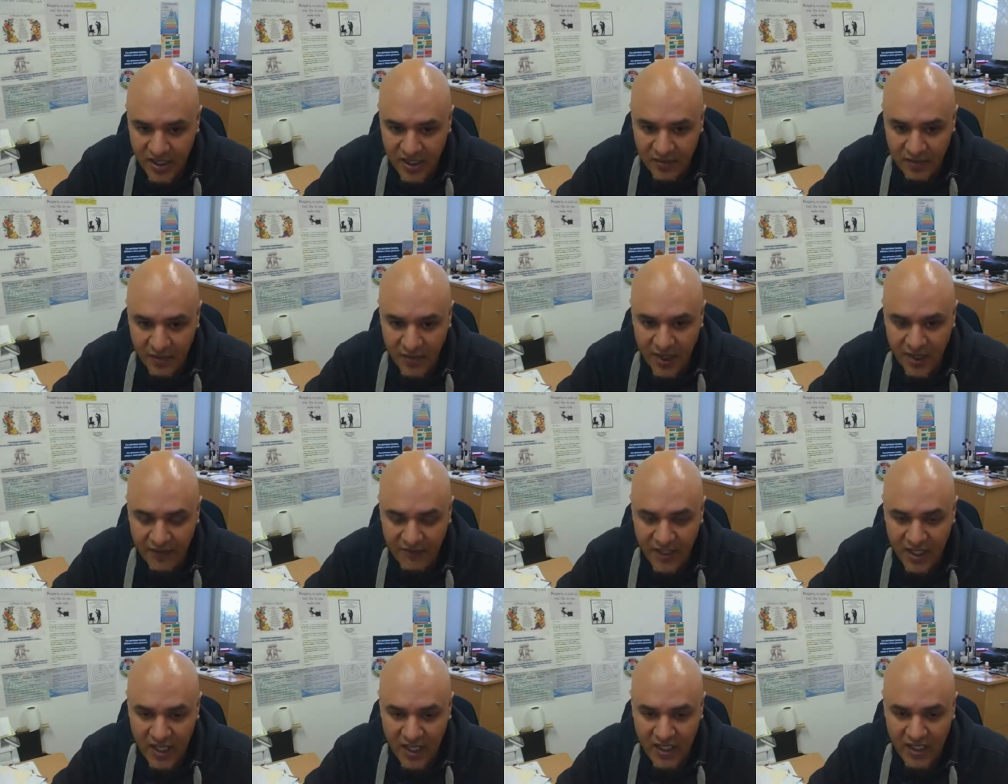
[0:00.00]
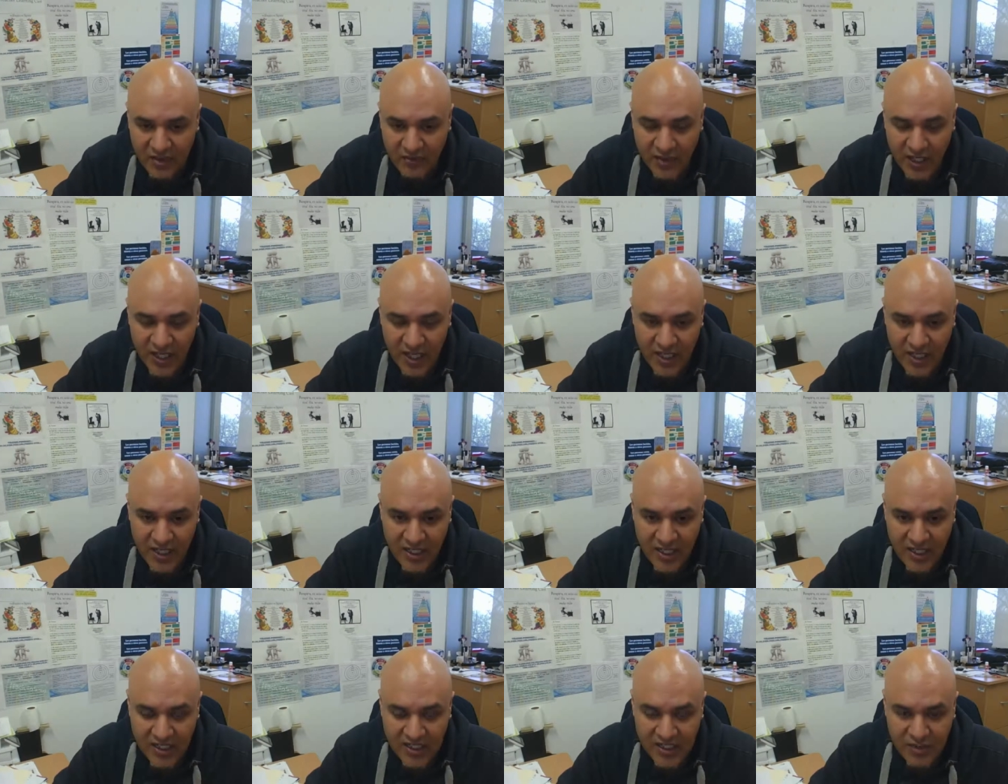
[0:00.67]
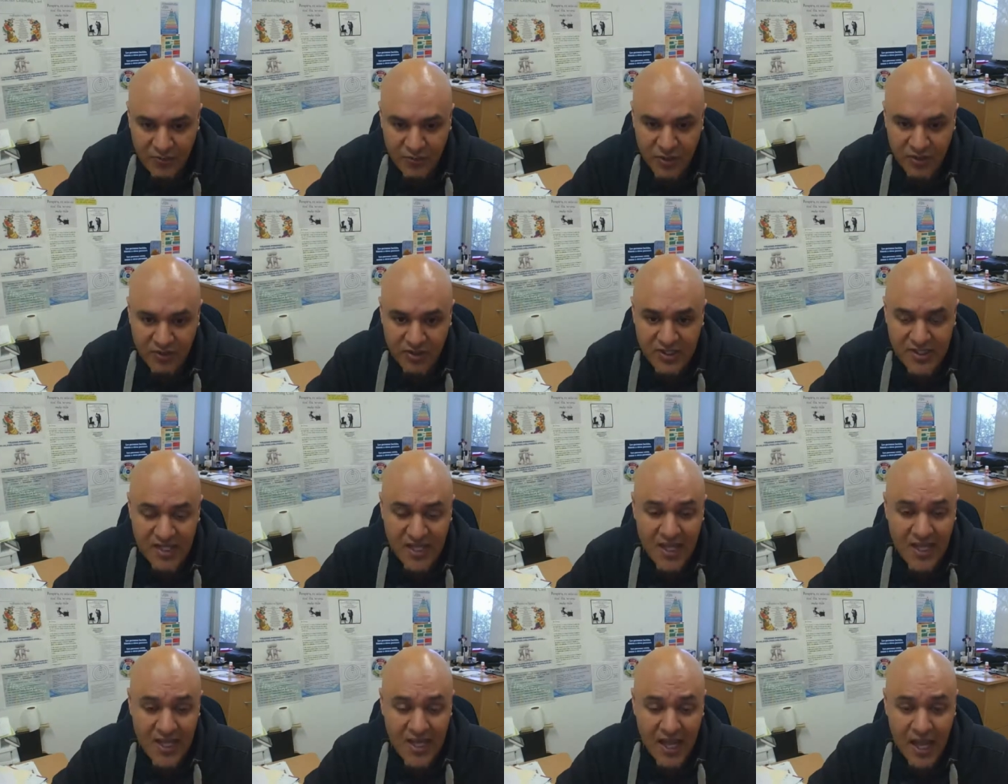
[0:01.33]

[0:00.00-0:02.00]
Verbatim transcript: and we have a nice, we had a nice experience.